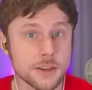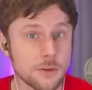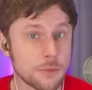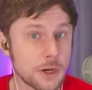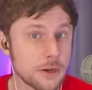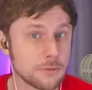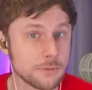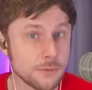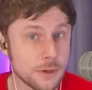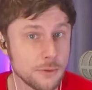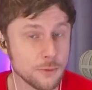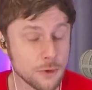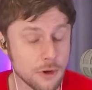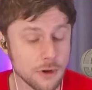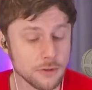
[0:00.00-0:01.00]
is they probably
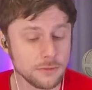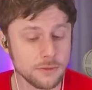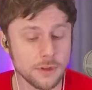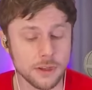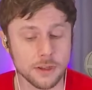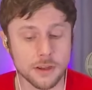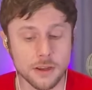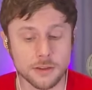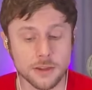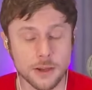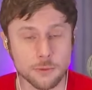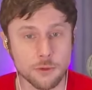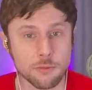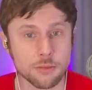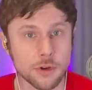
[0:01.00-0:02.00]
won't, and they
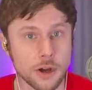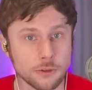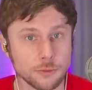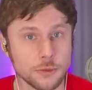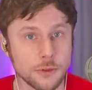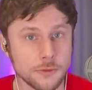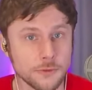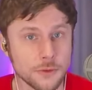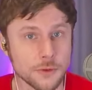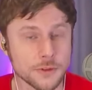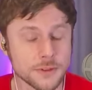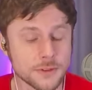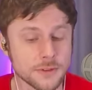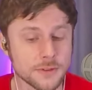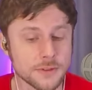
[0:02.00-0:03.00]
will probably
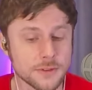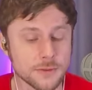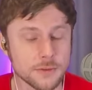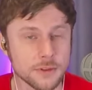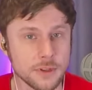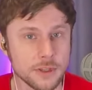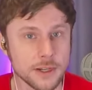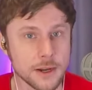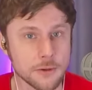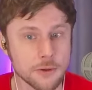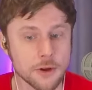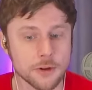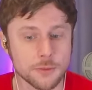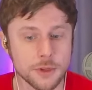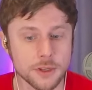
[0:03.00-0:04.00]
force this to an
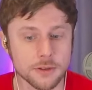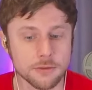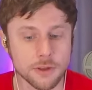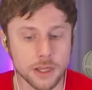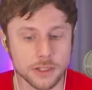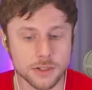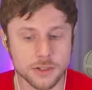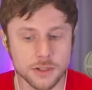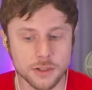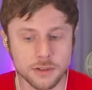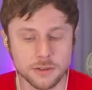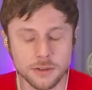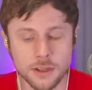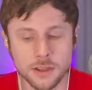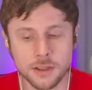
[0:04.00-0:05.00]
NLRB
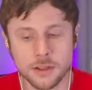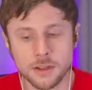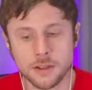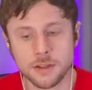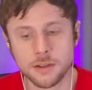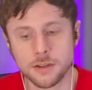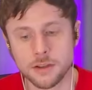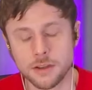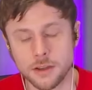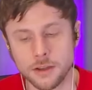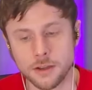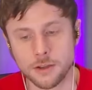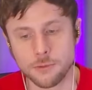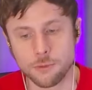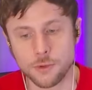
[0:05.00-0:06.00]
election,
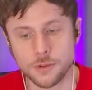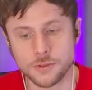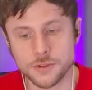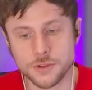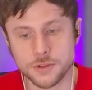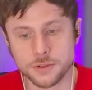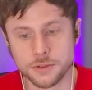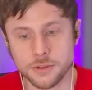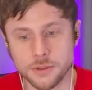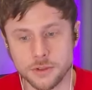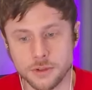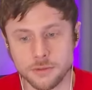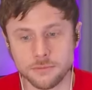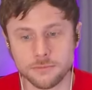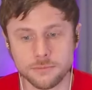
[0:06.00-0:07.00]
uh, which, you
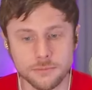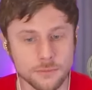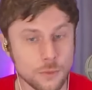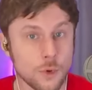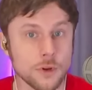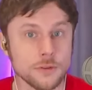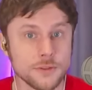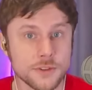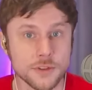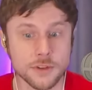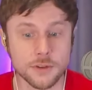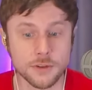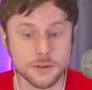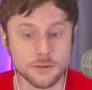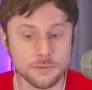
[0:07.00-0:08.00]
know, we'll
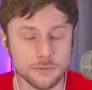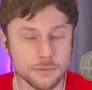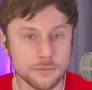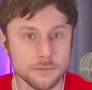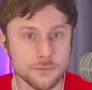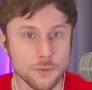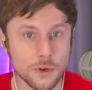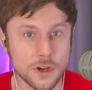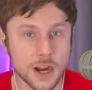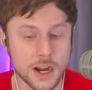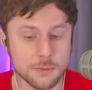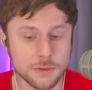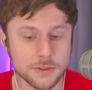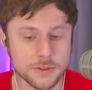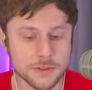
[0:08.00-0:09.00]
see what
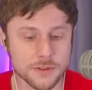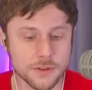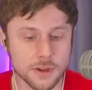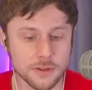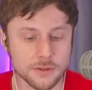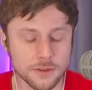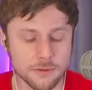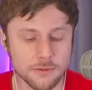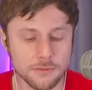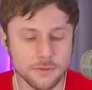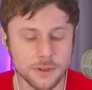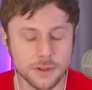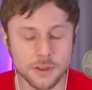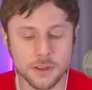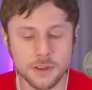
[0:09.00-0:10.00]
happens. Stay
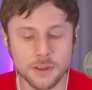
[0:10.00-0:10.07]
tuned.